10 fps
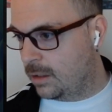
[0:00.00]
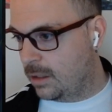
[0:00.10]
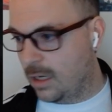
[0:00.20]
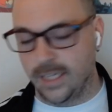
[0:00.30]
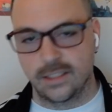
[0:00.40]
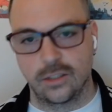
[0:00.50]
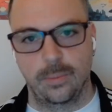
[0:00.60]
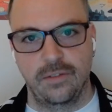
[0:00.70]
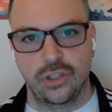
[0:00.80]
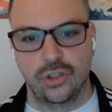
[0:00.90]
All right, so a
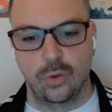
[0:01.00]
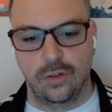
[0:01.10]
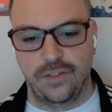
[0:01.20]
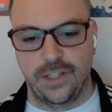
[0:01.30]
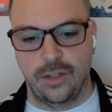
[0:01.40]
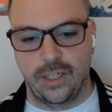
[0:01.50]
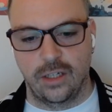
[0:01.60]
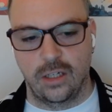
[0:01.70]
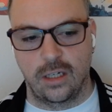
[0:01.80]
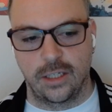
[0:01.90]
bit of a shorter video
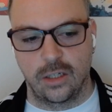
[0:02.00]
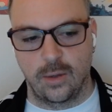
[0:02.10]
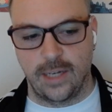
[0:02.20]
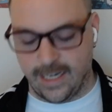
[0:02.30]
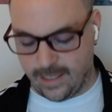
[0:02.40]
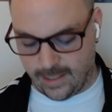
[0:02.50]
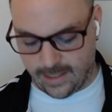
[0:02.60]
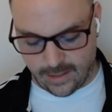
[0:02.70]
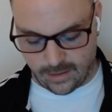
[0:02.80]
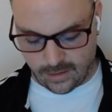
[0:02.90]
here. I'm going to go ahead
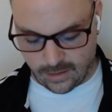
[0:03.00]
and